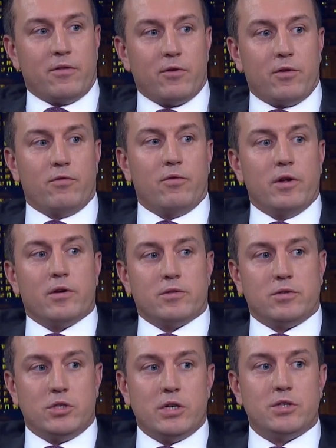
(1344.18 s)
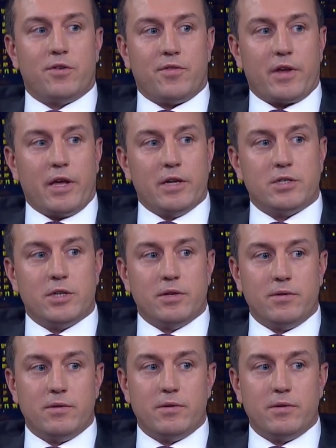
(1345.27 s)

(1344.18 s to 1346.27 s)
sort of real gentrification.